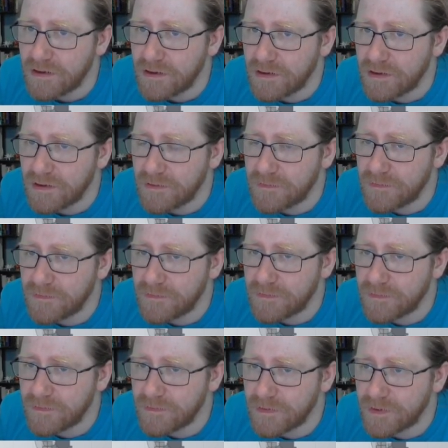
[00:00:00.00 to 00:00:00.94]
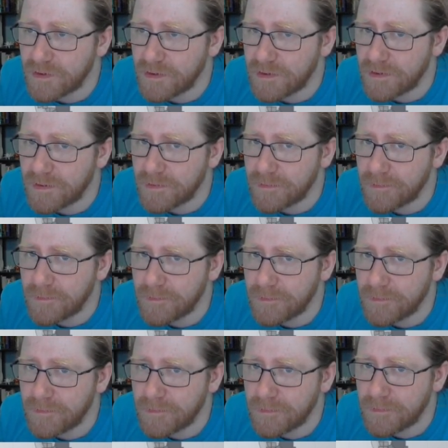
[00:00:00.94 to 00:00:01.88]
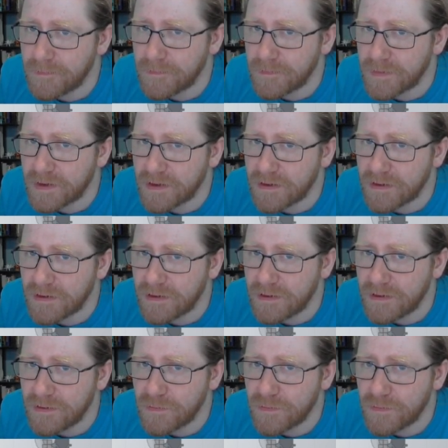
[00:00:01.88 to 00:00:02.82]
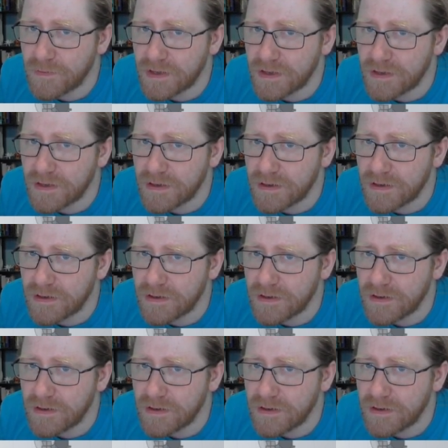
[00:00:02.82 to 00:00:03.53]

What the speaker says: If can we